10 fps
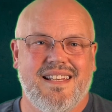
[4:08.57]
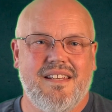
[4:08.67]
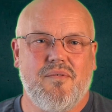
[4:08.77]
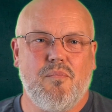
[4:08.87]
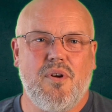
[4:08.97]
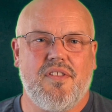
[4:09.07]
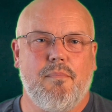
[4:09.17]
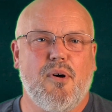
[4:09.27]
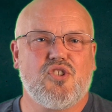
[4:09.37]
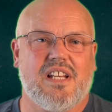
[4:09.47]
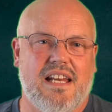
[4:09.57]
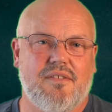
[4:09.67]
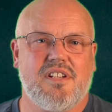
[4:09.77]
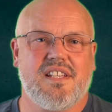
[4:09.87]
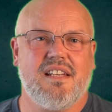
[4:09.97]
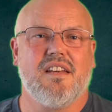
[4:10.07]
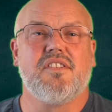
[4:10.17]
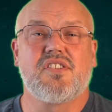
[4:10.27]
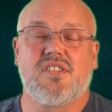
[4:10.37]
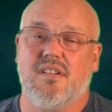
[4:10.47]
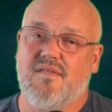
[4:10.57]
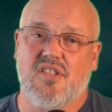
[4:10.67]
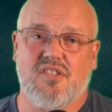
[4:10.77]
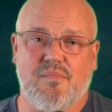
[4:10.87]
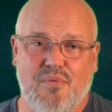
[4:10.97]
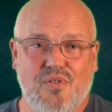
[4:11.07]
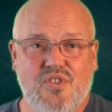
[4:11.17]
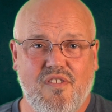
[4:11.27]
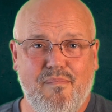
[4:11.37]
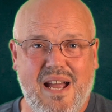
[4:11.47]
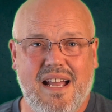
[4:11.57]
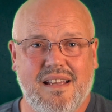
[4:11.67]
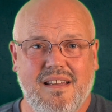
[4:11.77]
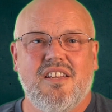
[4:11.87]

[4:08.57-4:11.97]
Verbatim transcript: Even with the modularity and the services approach of MACH,